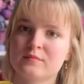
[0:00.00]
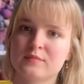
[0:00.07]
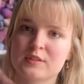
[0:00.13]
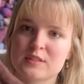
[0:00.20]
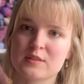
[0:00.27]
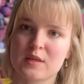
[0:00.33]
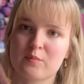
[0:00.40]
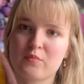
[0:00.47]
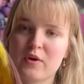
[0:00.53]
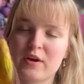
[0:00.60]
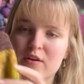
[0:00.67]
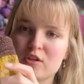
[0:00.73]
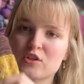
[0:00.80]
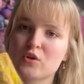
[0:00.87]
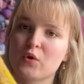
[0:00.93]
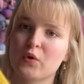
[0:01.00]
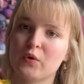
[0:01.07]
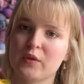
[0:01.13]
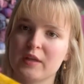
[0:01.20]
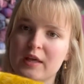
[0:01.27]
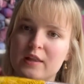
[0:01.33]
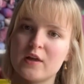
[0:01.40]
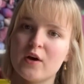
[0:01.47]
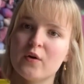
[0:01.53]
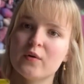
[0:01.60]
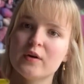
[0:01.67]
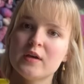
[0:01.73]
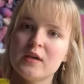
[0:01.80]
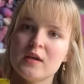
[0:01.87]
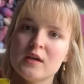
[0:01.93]
this like brownish gold yellow.
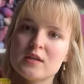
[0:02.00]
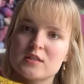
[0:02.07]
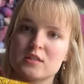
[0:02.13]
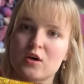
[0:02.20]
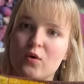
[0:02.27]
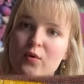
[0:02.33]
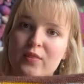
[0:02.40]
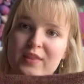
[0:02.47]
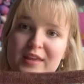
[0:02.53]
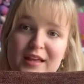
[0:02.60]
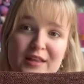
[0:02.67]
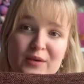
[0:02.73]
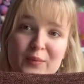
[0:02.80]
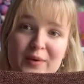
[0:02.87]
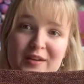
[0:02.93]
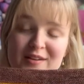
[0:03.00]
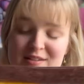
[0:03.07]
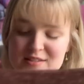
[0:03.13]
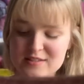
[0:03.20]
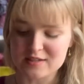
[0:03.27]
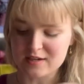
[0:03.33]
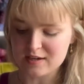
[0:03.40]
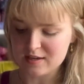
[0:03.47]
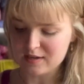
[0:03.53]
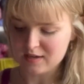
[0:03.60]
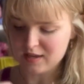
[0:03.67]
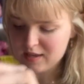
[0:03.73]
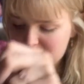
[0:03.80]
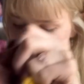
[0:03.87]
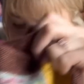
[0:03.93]
So the yellow one is done,
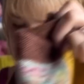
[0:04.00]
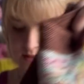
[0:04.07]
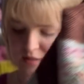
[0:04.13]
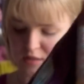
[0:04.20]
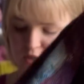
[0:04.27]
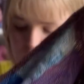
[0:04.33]
and you know,